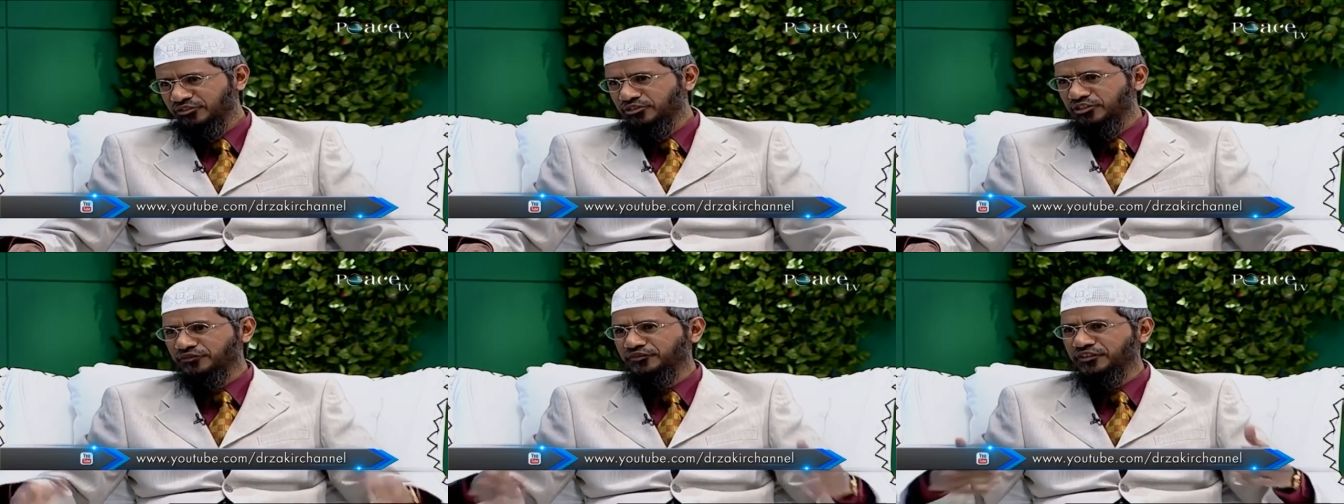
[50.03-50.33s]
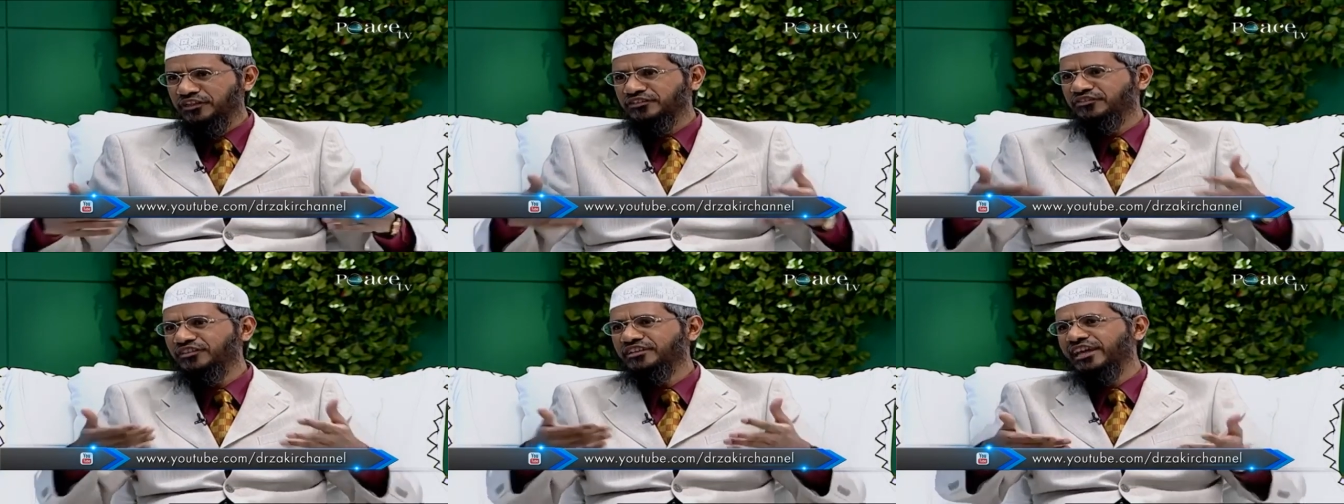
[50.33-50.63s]
So the
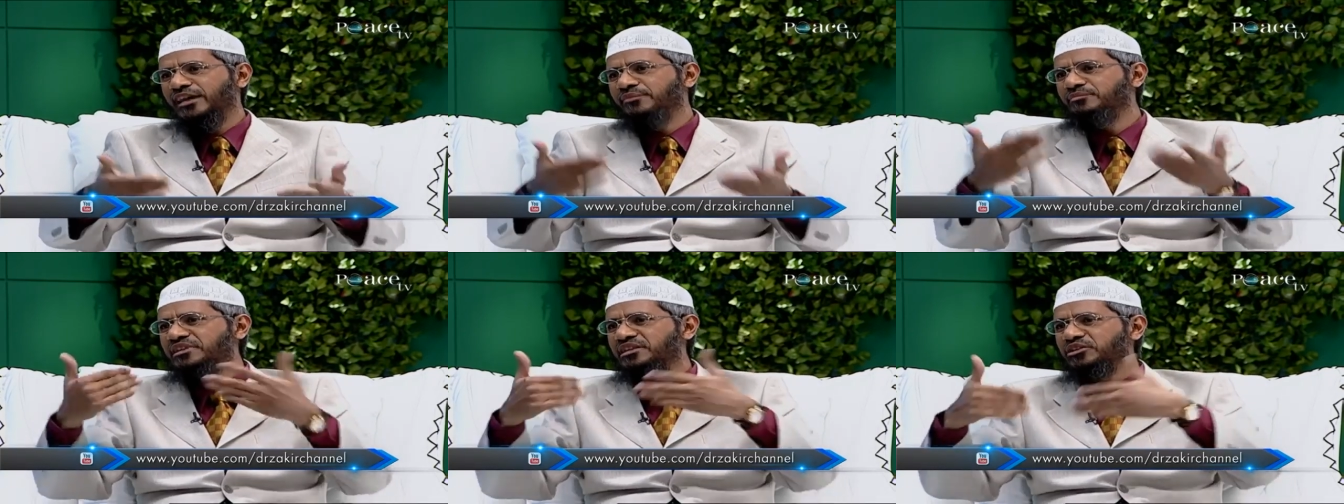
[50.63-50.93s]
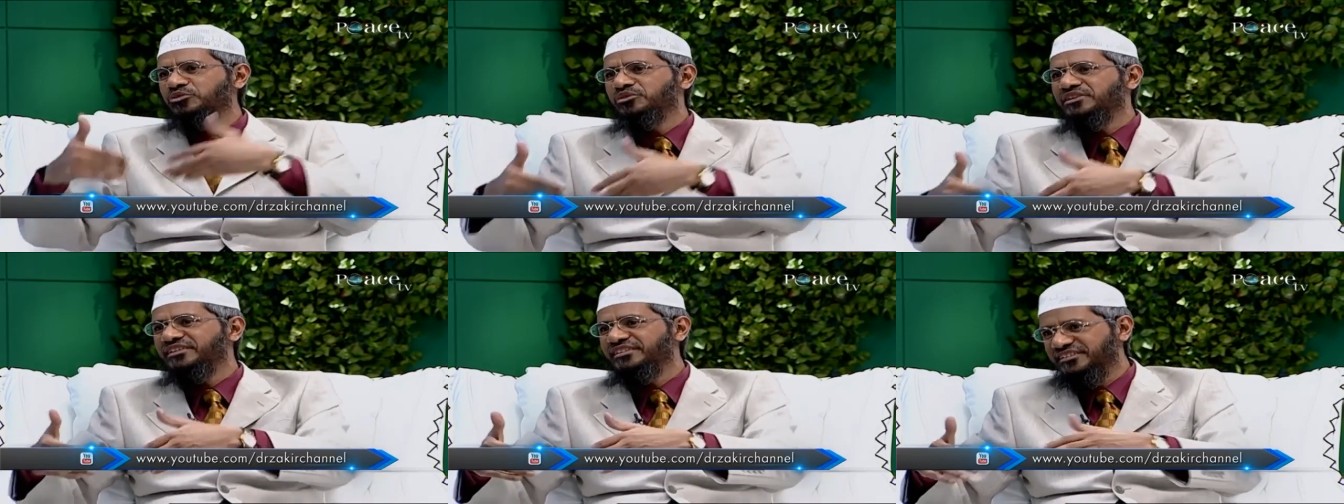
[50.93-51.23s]
first one can be
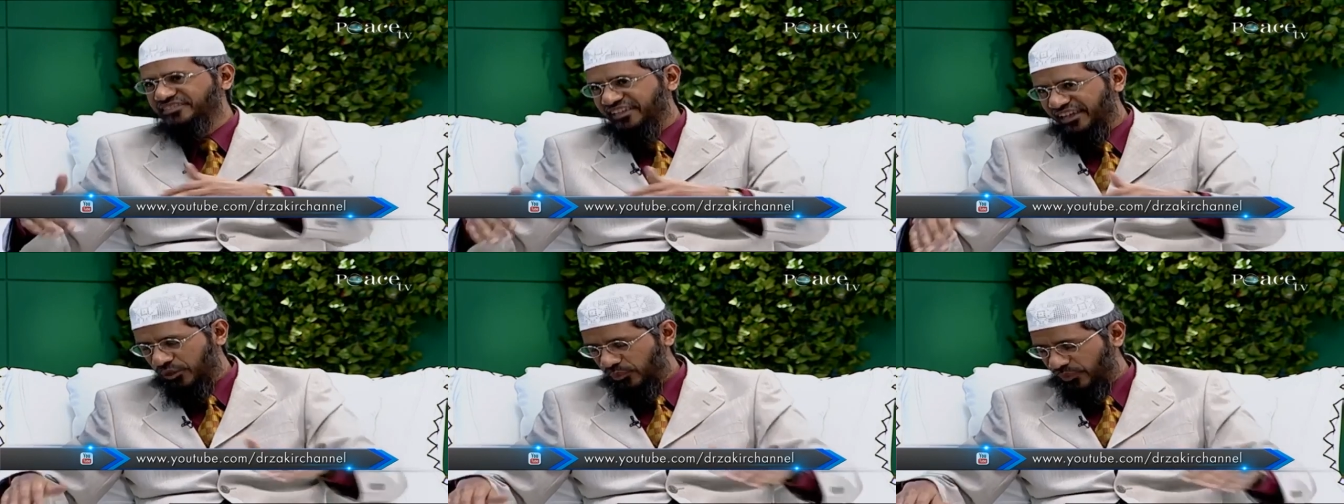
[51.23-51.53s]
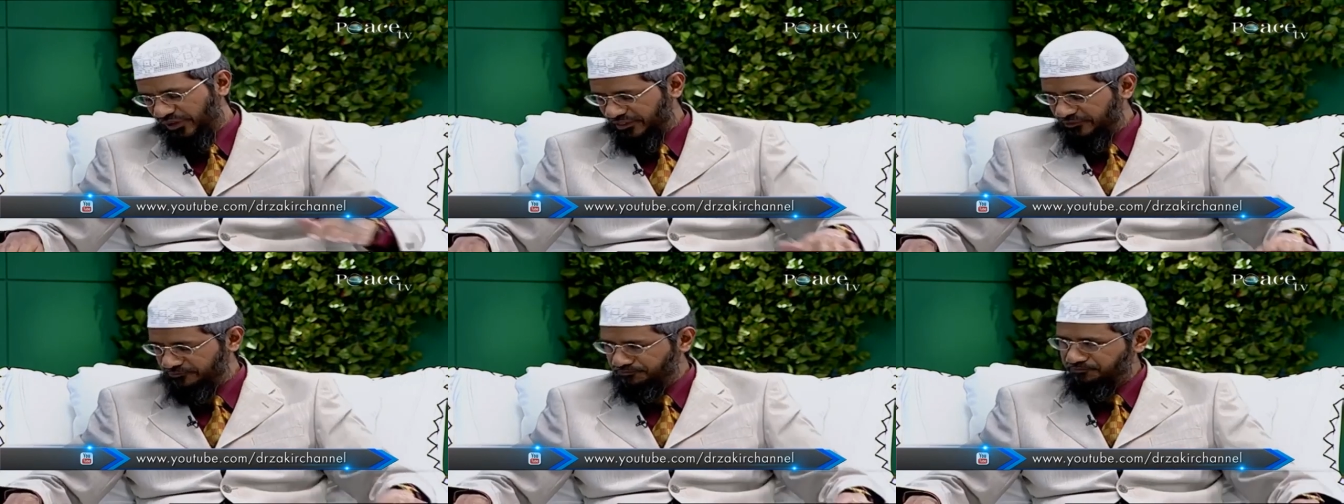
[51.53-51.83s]
included in the
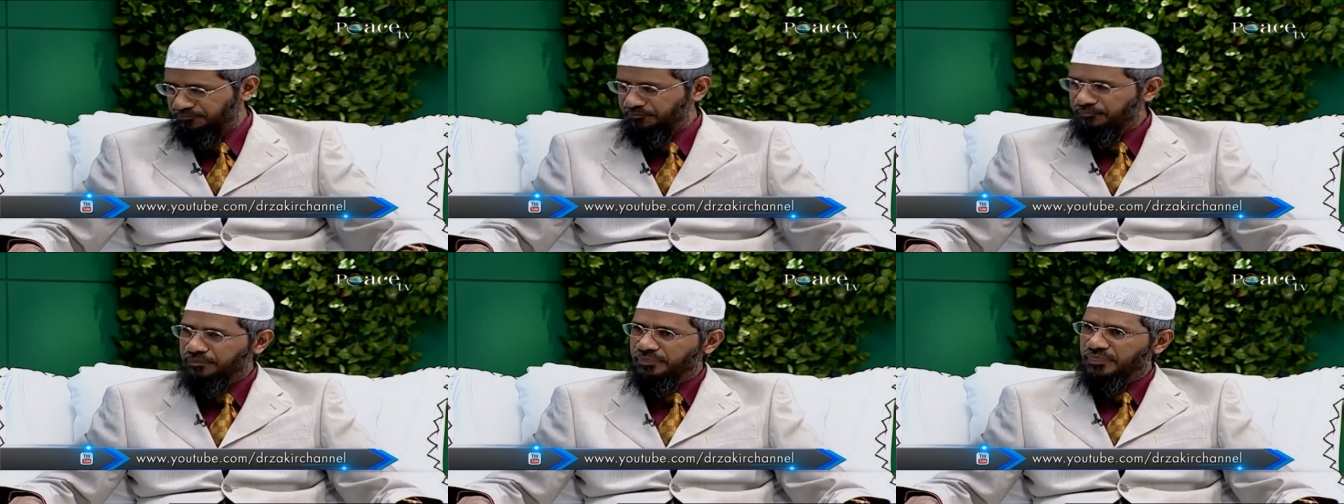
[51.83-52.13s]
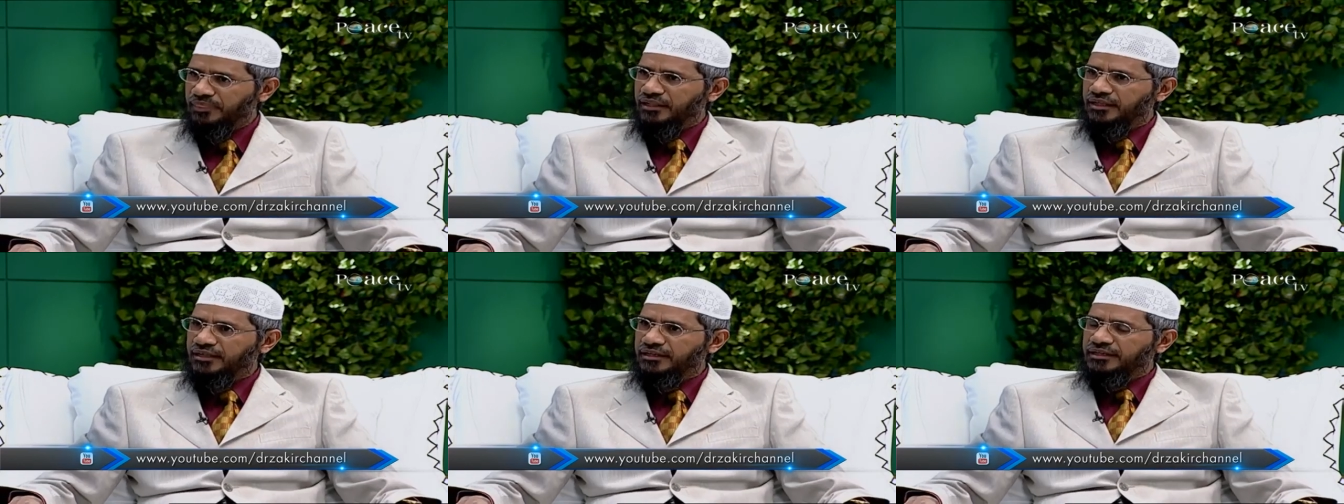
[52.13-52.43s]
second one.
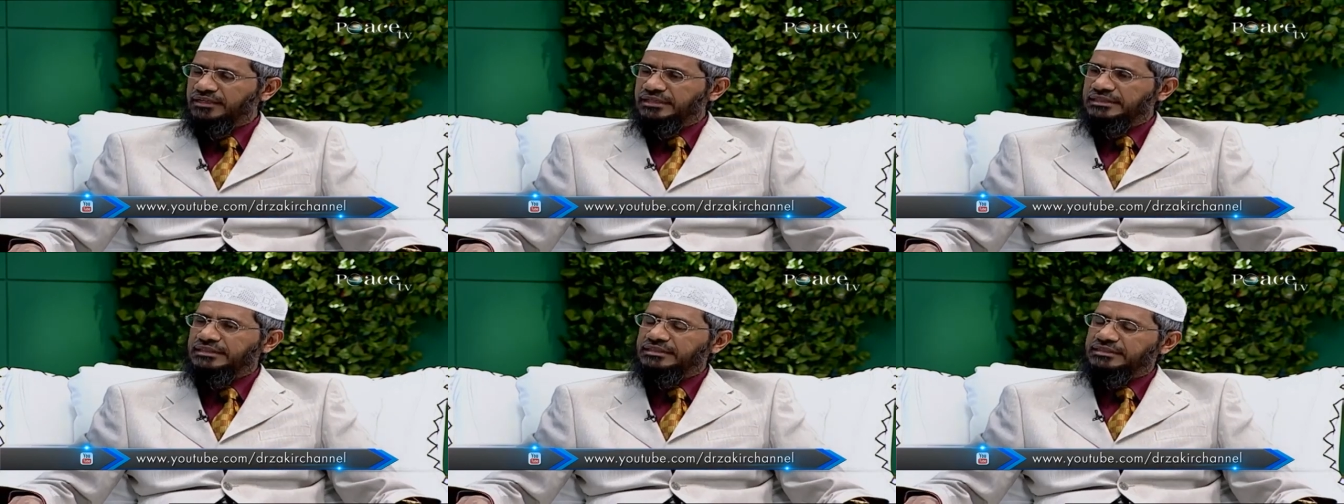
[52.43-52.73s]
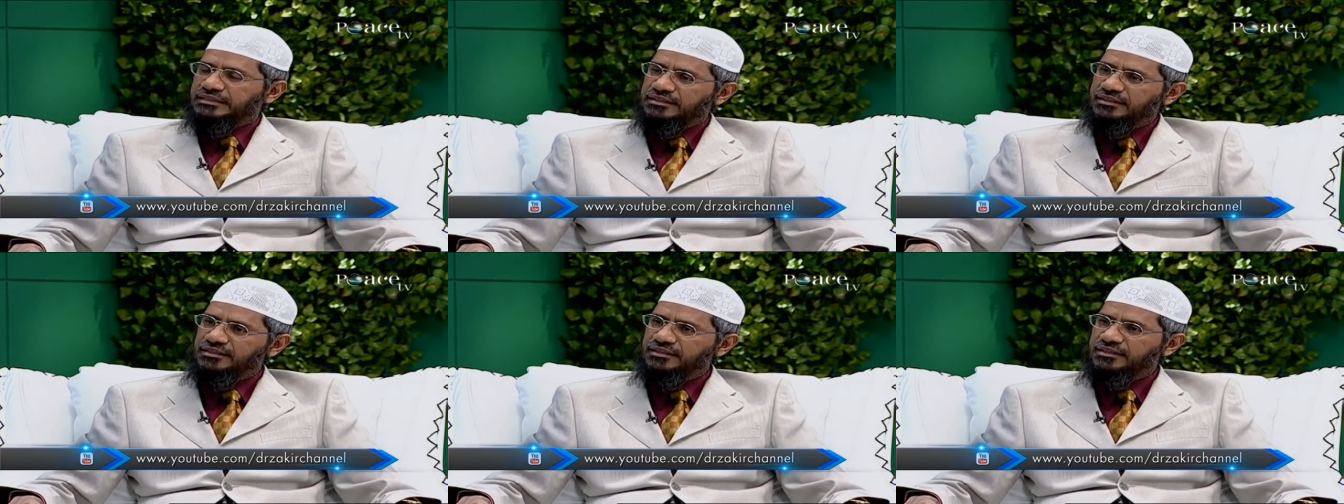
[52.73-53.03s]
The
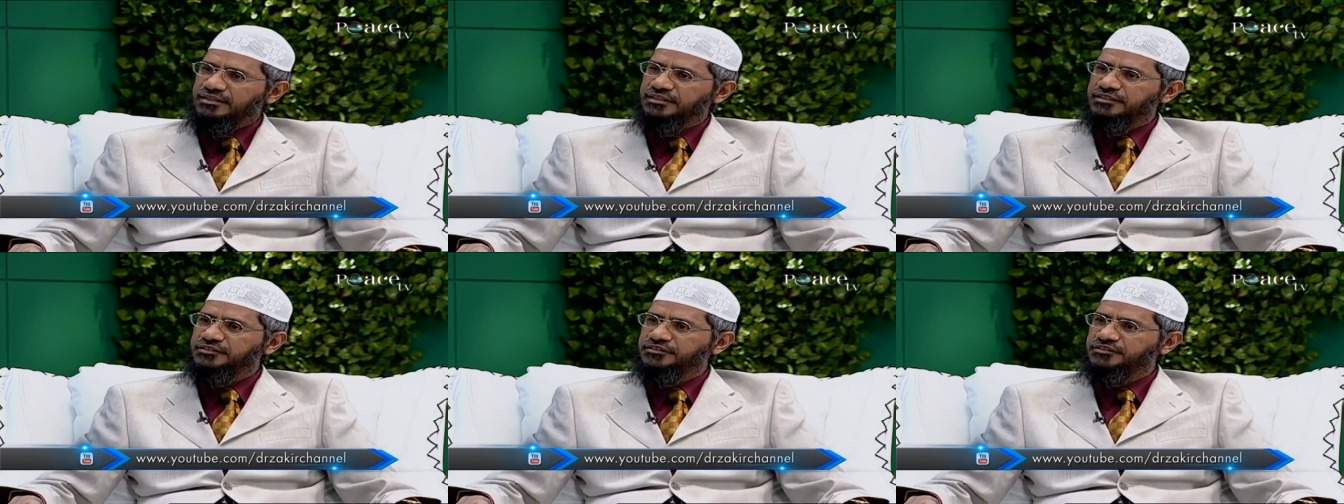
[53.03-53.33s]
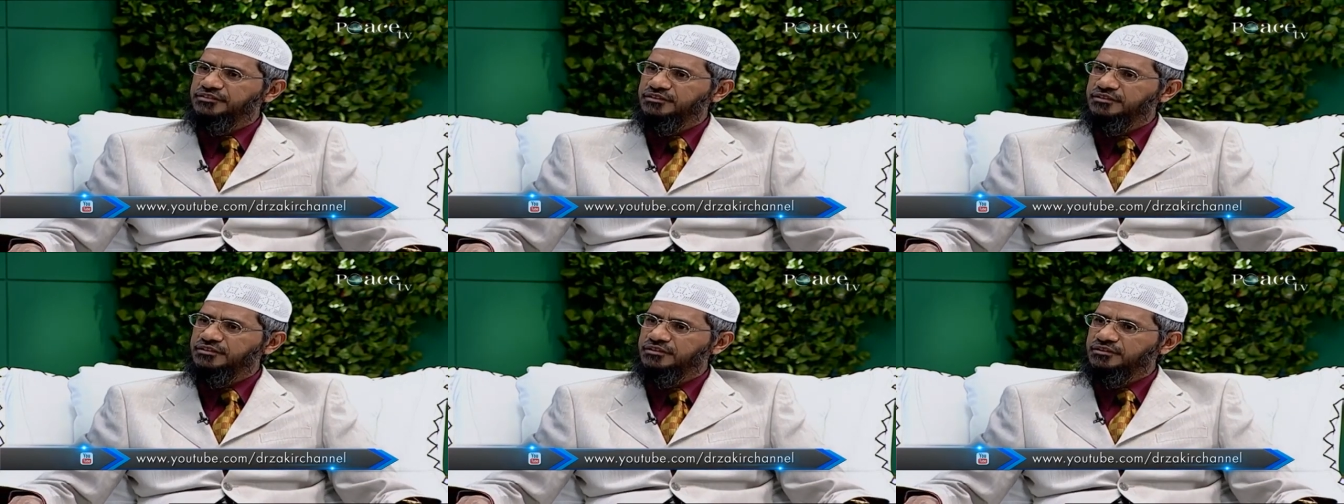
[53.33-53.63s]
third
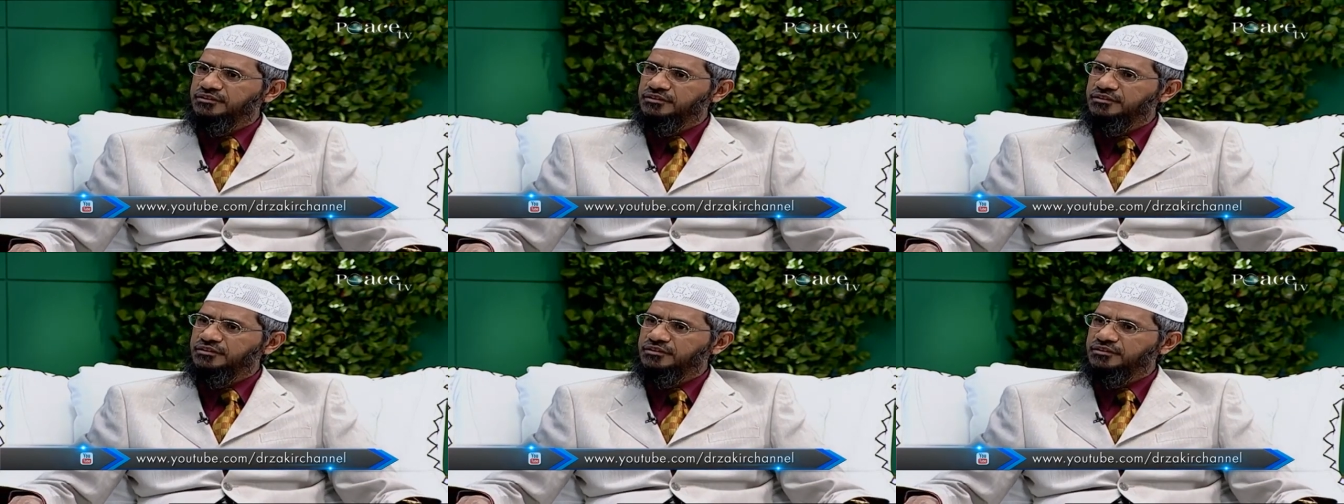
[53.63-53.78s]
is